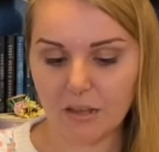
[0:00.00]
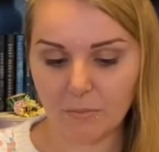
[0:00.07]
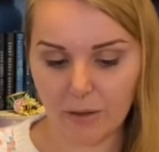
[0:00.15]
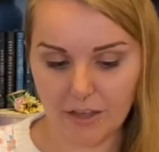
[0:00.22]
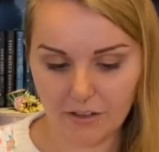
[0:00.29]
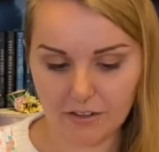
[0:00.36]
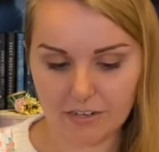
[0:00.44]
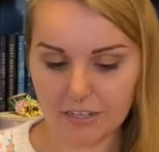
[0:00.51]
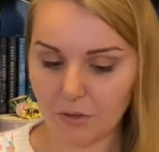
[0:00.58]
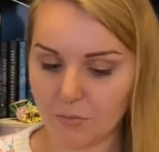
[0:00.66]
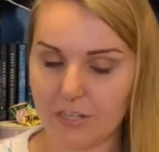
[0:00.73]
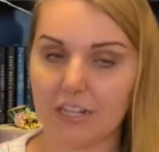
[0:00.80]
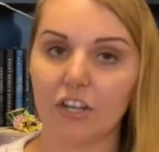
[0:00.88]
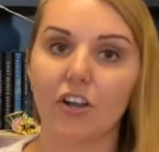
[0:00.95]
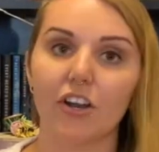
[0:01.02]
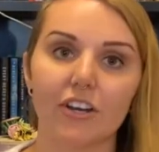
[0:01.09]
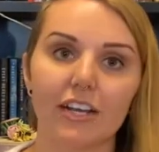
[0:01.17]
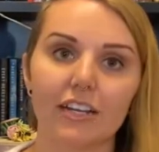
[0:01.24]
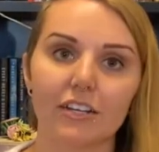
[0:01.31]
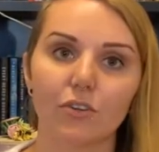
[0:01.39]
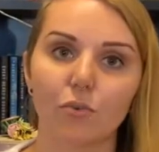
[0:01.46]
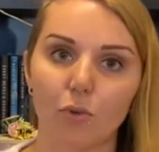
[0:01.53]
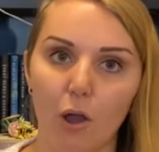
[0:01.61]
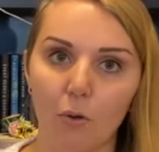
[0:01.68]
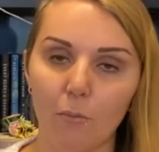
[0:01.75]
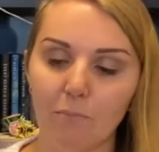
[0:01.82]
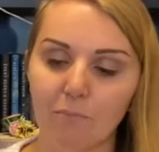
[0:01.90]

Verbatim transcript: bionic, reincarnated crow.